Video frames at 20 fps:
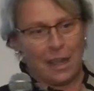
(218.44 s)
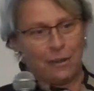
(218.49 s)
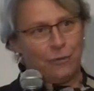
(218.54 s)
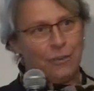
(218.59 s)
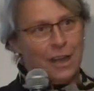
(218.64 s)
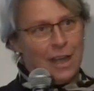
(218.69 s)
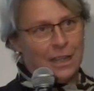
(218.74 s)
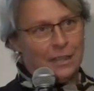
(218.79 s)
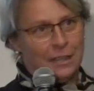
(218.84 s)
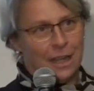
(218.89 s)
and
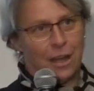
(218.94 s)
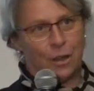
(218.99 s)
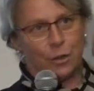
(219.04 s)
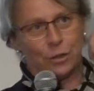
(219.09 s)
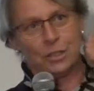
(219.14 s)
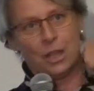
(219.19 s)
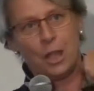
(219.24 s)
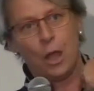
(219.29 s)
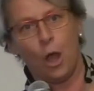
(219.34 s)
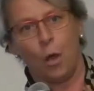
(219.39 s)
find
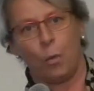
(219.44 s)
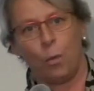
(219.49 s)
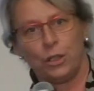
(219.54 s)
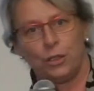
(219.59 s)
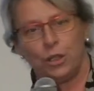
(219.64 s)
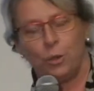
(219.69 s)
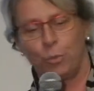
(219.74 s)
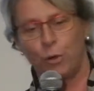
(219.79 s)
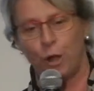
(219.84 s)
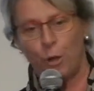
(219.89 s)
out
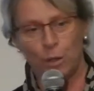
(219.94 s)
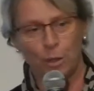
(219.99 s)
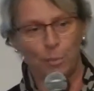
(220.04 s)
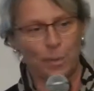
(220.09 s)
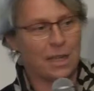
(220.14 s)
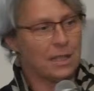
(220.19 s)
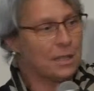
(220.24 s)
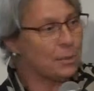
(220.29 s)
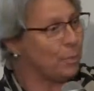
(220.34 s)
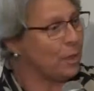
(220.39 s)
what the problem
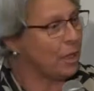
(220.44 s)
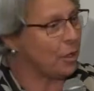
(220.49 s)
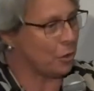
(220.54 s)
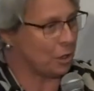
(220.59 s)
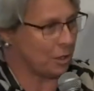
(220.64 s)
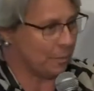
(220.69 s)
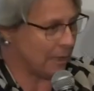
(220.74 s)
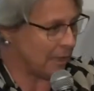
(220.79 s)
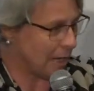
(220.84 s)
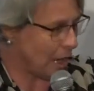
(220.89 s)
is,
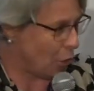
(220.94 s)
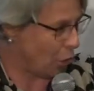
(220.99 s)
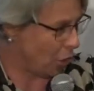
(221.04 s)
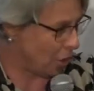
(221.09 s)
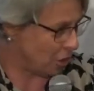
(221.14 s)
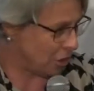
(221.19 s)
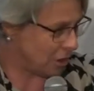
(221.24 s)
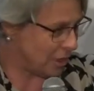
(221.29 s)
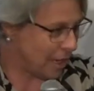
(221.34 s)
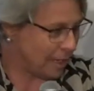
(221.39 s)
because we now
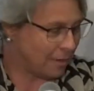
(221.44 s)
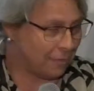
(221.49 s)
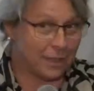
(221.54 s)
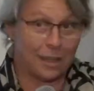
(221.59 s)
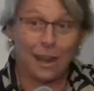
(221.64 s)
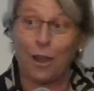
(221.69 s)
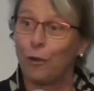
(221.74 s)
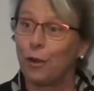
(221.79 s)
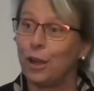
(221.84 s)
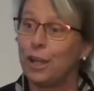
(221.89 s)
lodged that
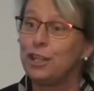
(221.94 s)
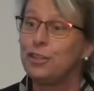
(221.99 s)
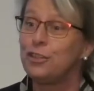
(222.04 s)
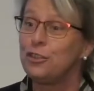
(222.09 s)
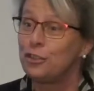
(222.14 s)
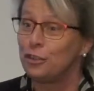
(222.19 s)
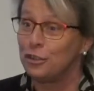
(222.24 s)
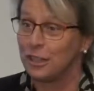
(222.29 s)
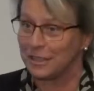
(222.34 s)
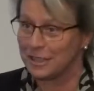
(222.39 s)
with our
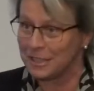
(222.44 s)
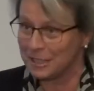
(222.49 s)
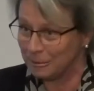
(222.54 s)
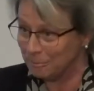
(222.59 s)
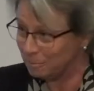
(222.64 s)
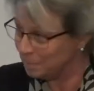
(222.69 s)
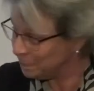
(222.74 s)
insurance.